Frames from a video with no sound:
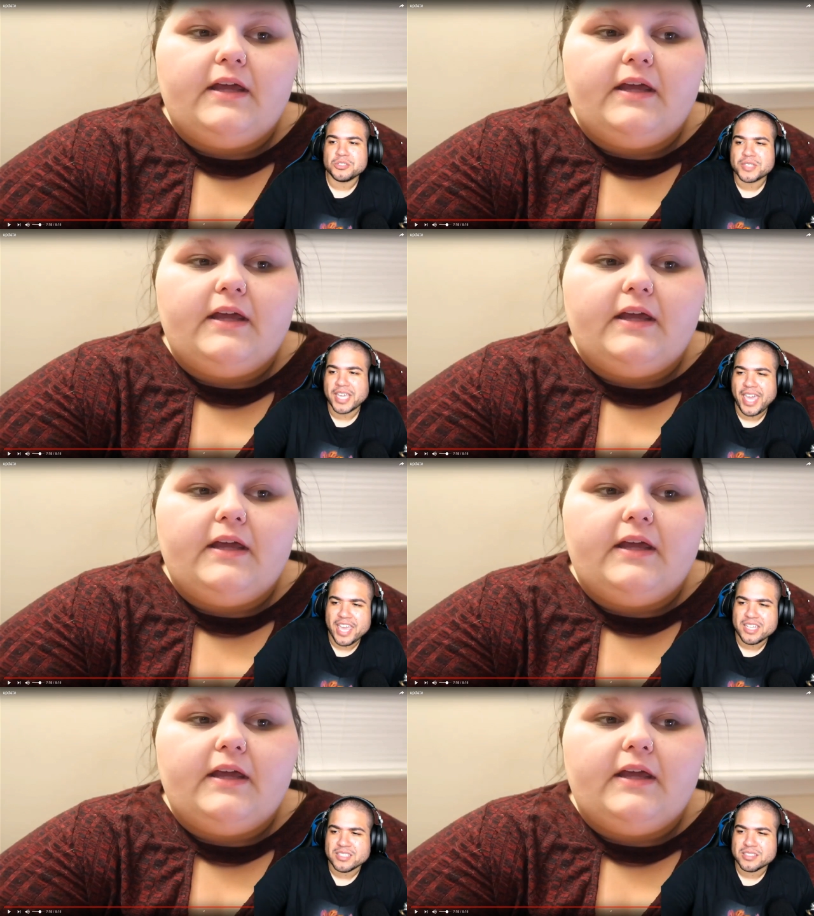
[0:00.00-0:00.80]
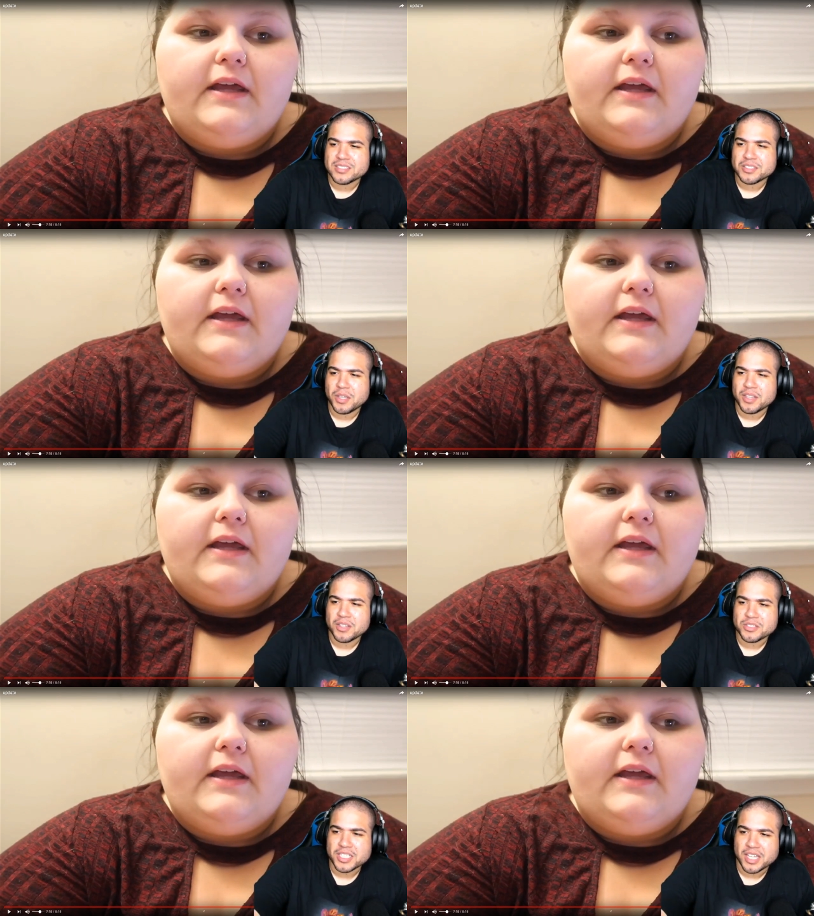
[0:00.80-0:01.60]
Speaker 1: ring ends and then
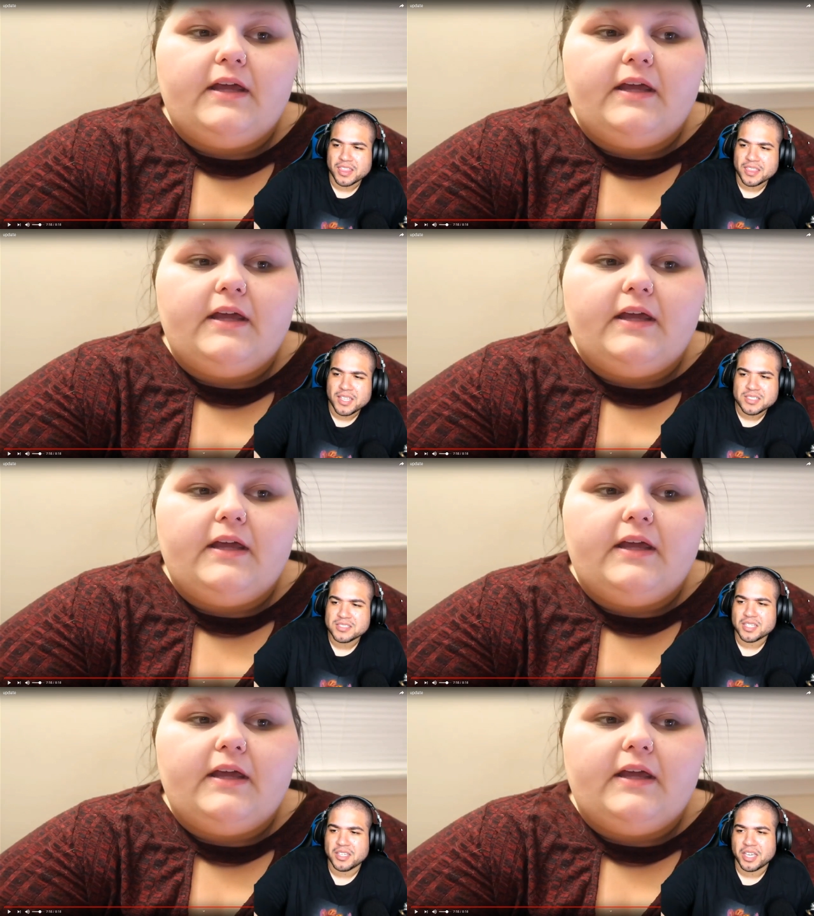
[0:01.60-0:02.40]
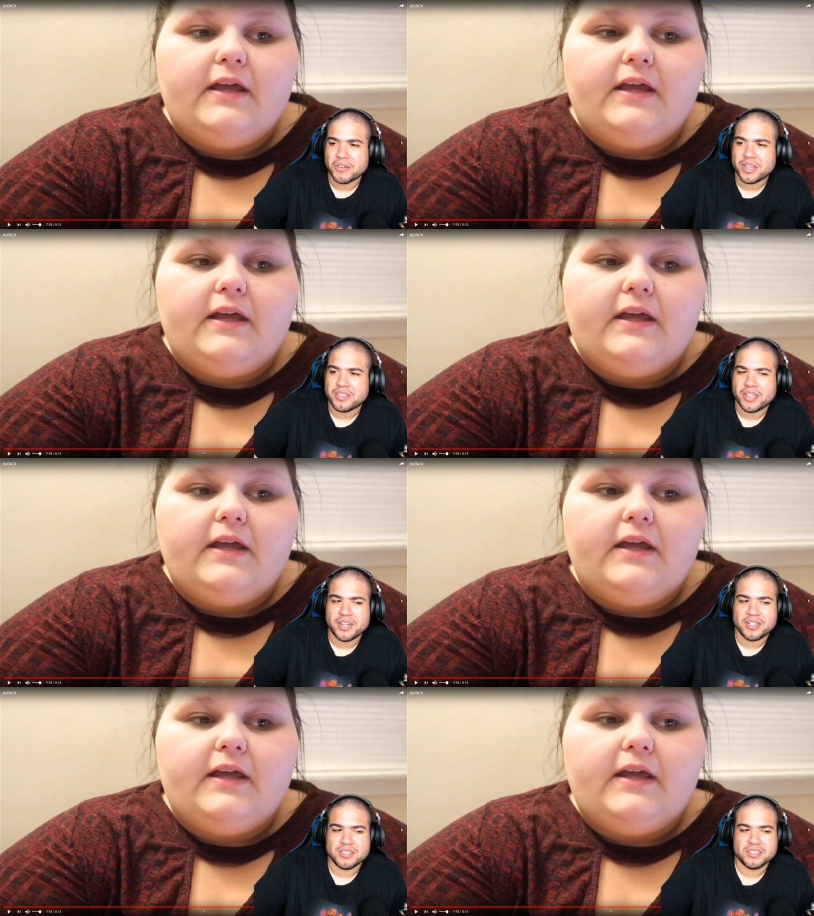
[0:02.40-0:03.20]
there's like a thing sticking out right
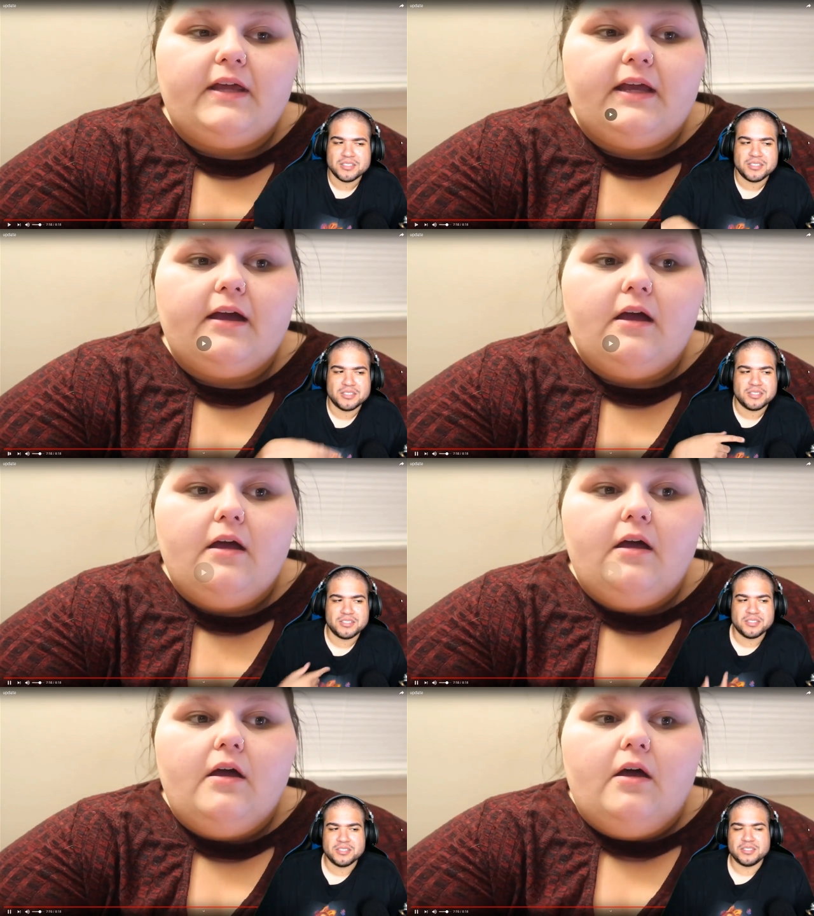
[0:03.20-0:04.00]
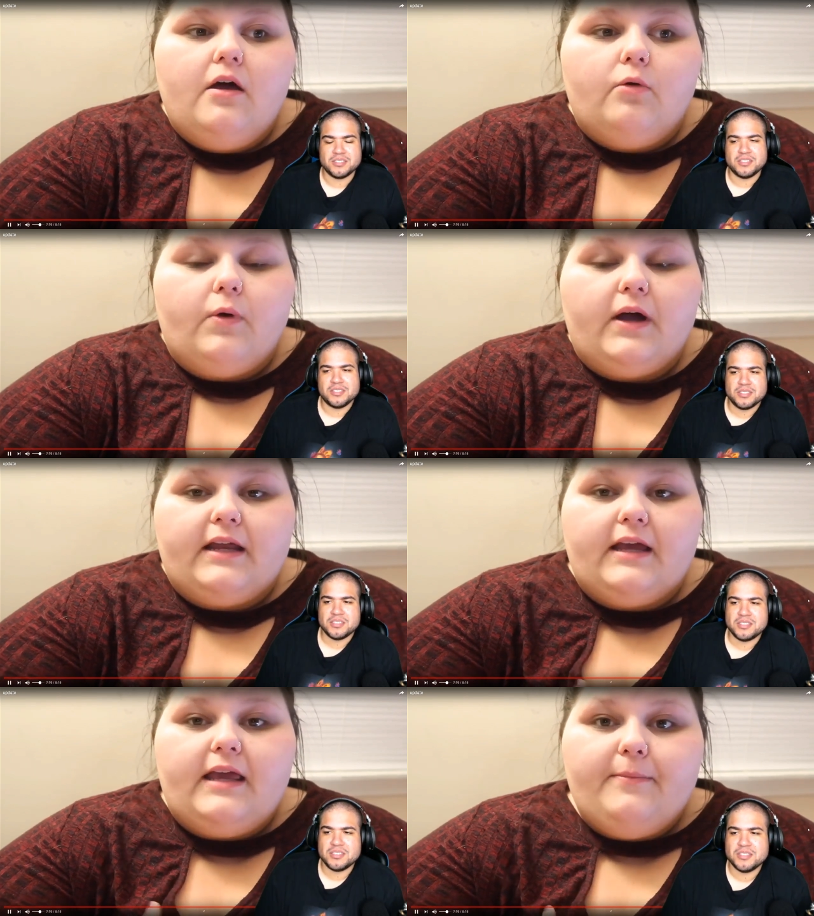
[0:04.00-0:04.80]
there.
Speaker 2: Think we're
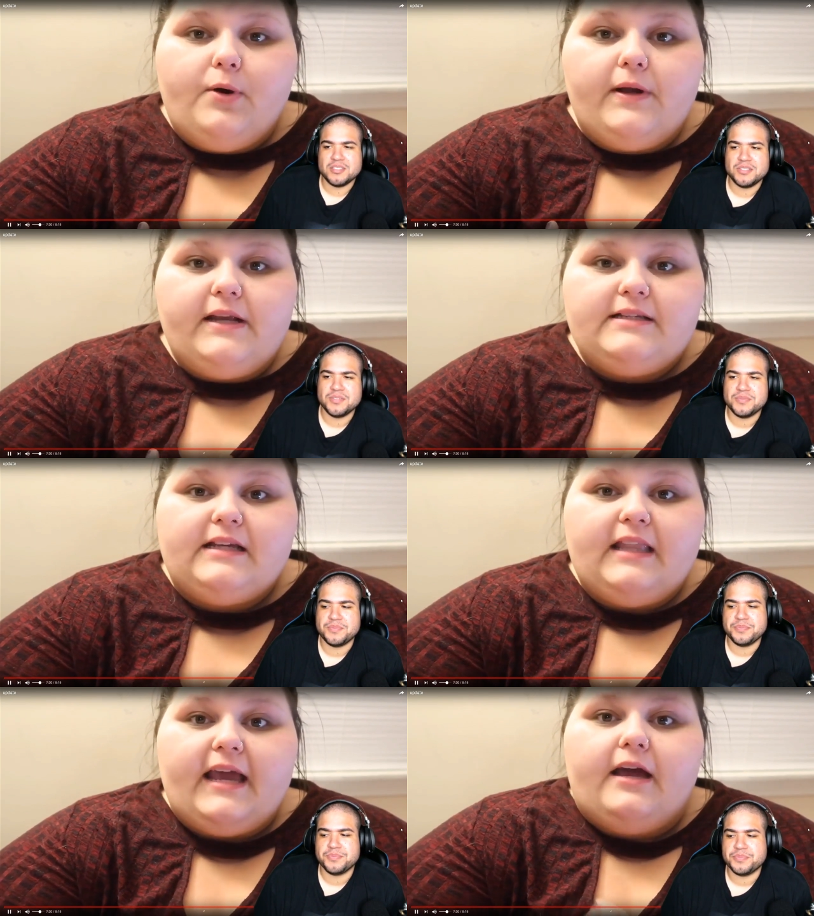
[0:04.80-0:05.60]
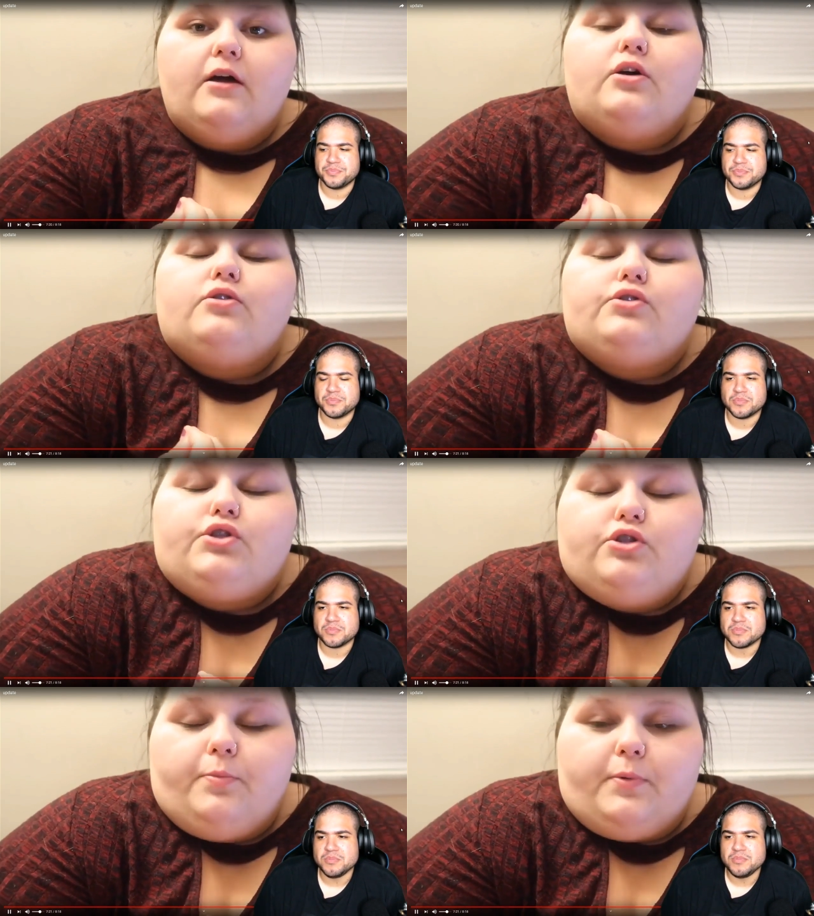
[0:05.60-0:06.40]
gonna keep going into like
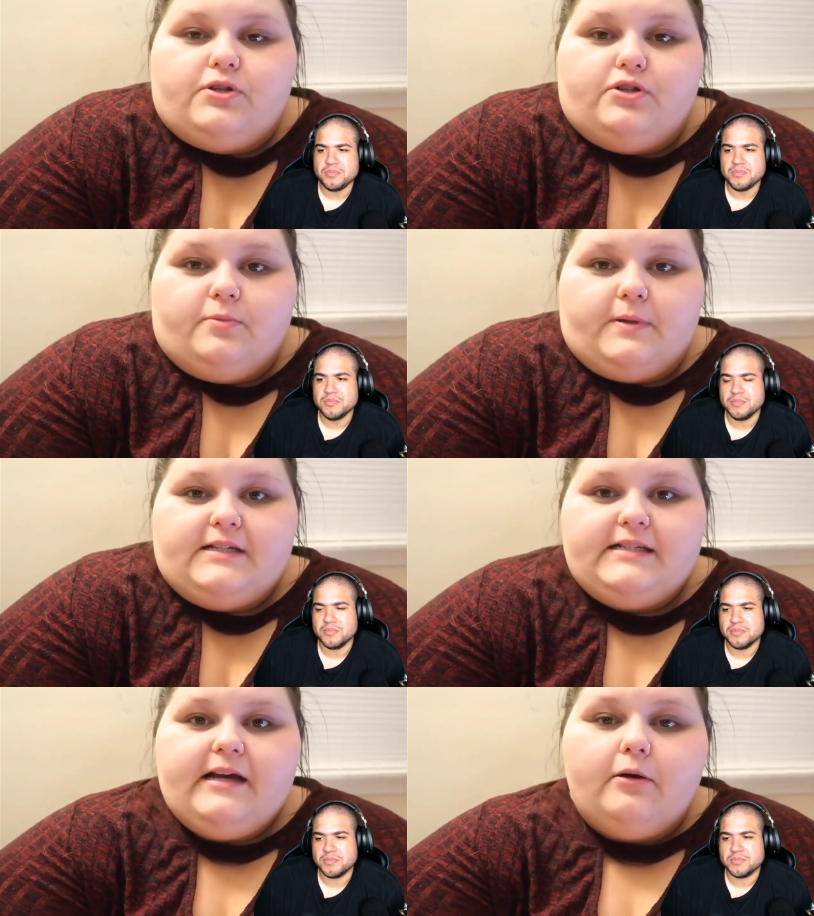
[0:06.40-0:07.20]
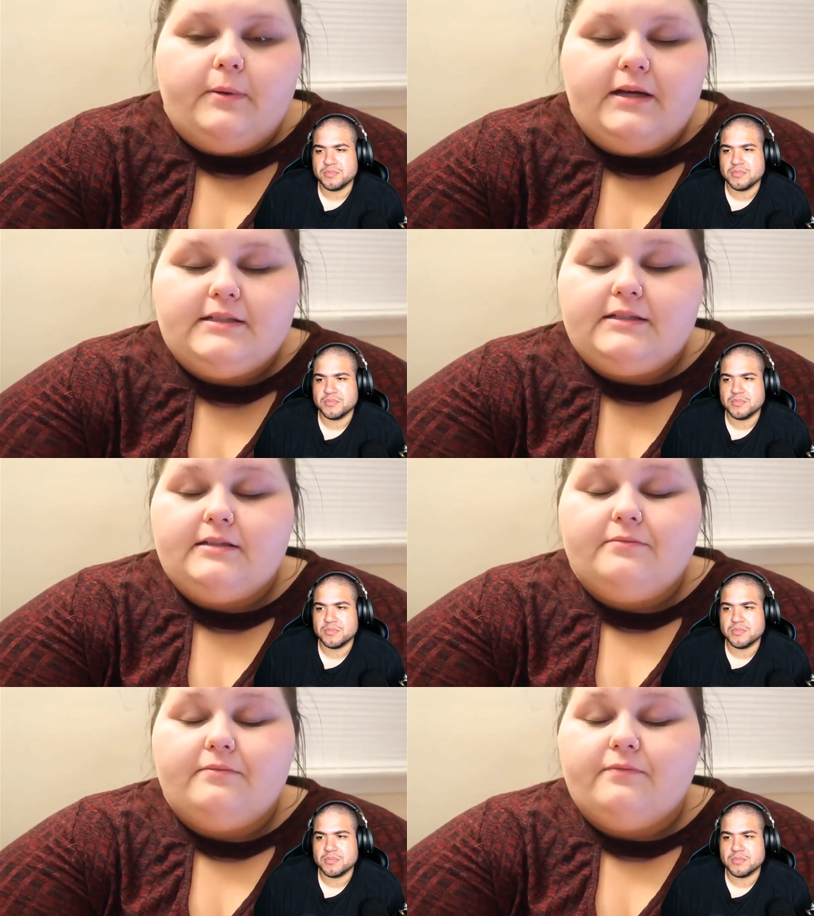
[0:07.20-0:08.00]
super super detail, because
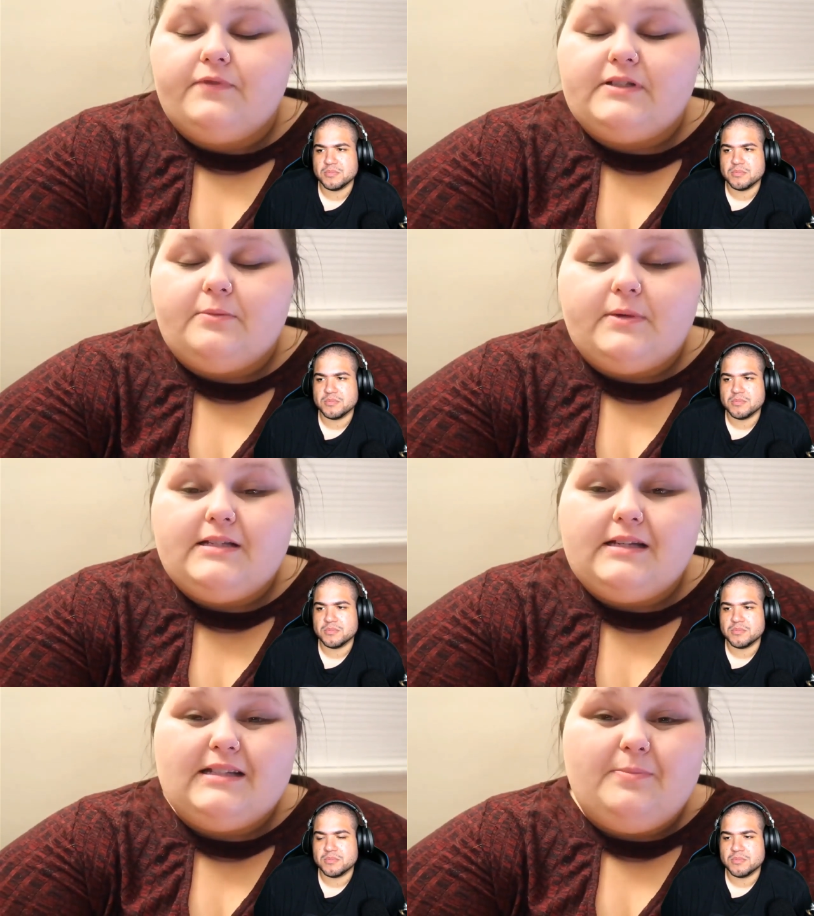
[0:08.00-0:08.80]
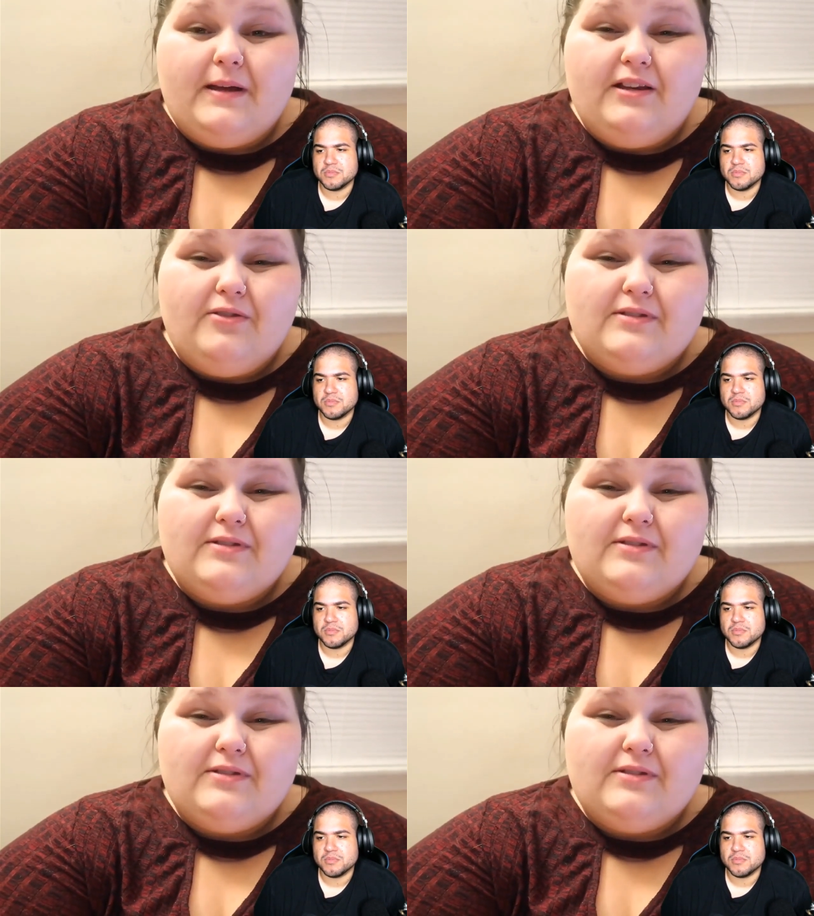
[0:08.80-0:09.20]
for some reason it's being